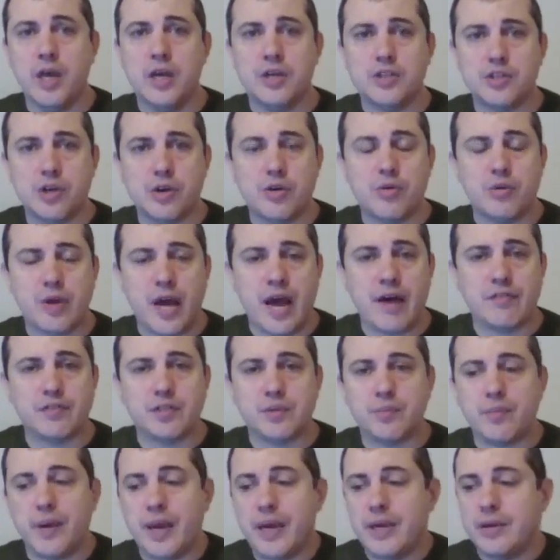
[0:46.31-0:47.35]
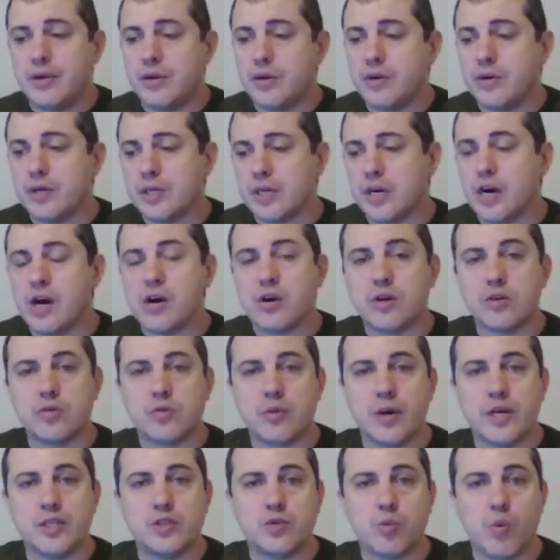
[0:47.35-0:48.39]
So you'd have to pay, you know, at current
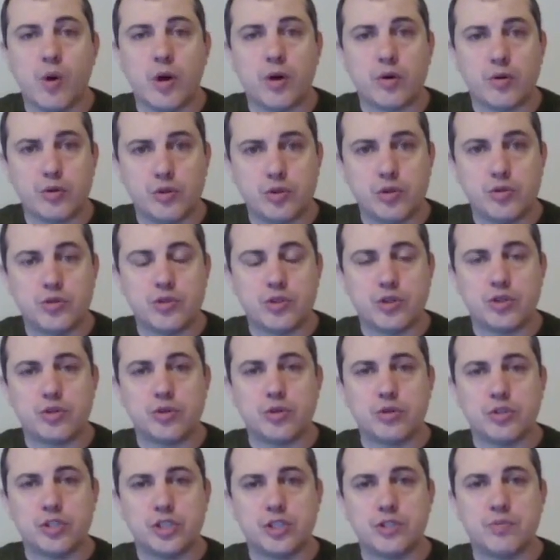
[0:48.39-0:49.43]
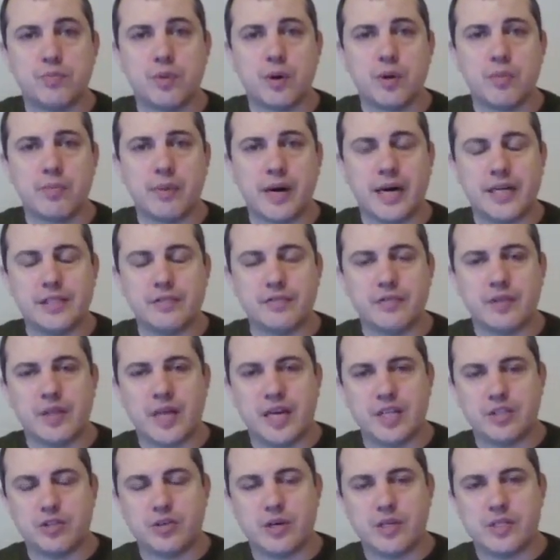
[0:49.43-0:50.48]
rates, one or two satoshis per byte for
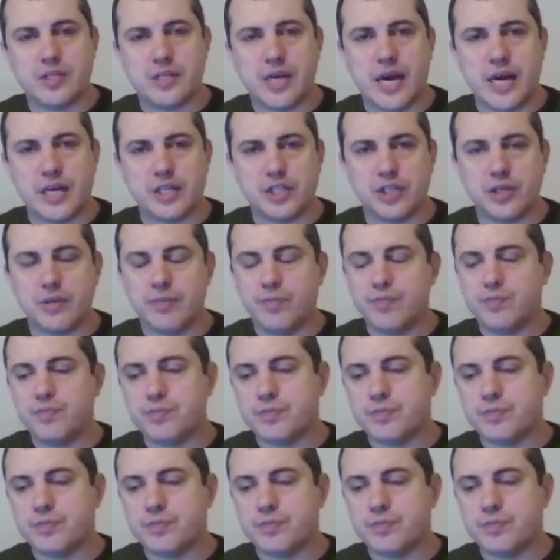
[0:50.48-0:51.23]
that transaction.